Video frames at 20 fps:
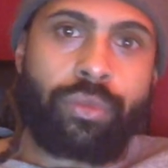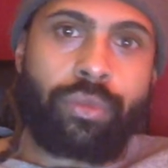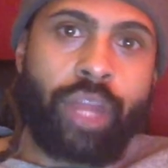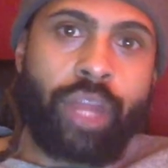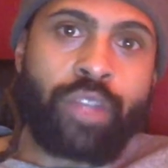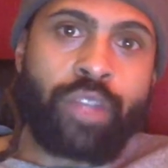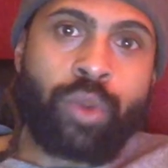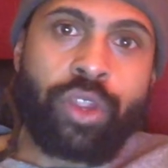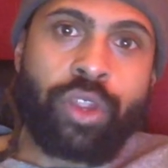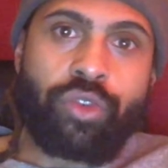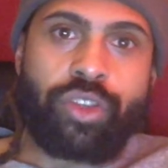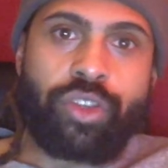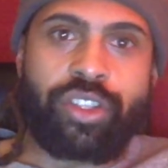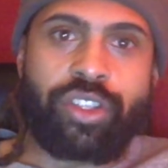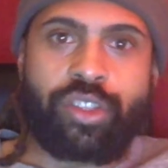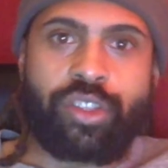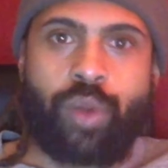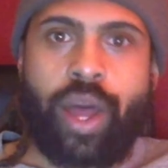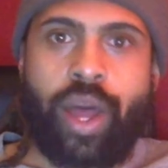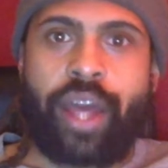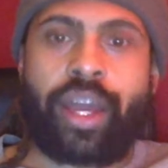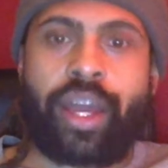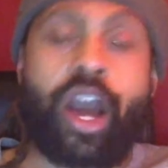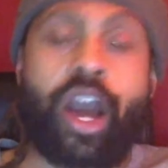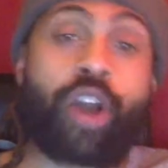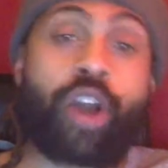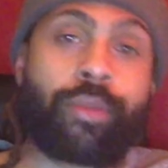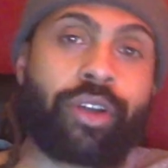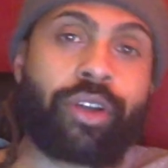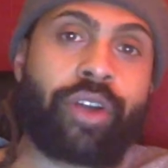It's one of the reasons why
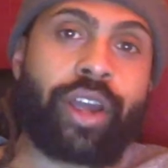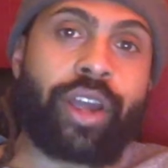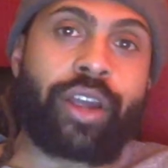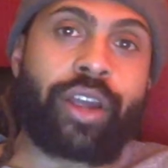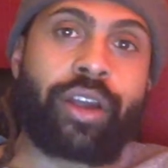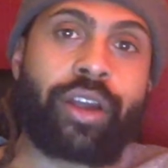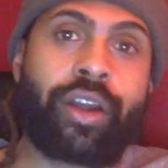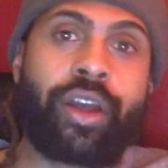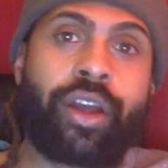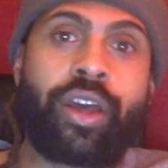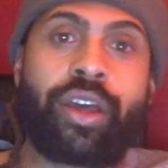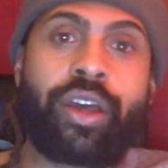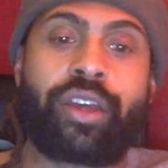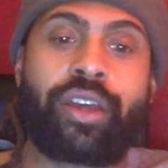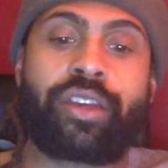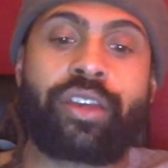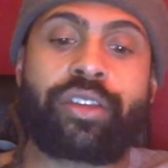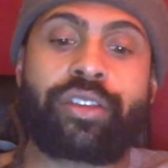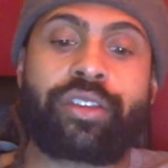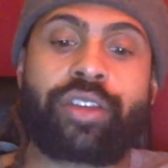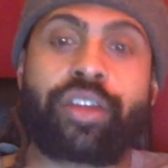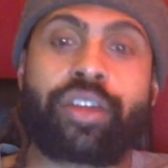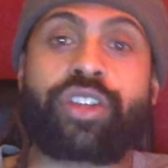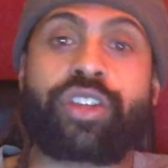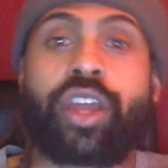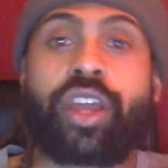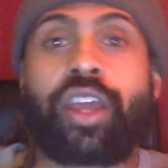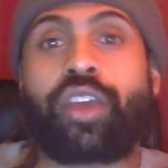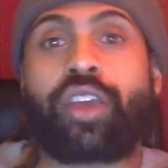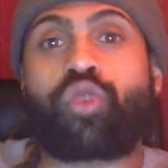Conor McGregor is such
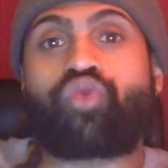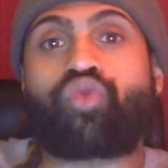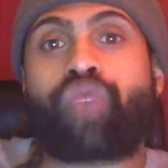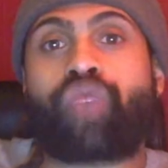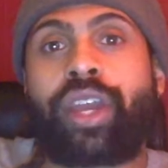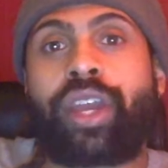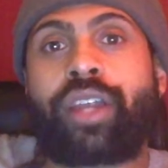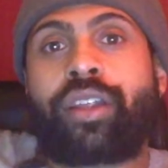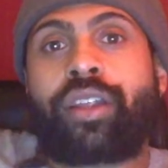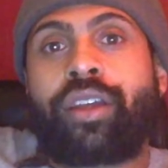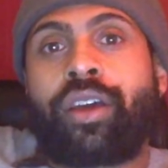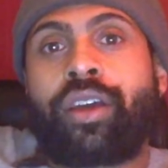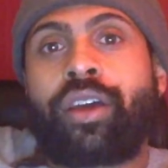a great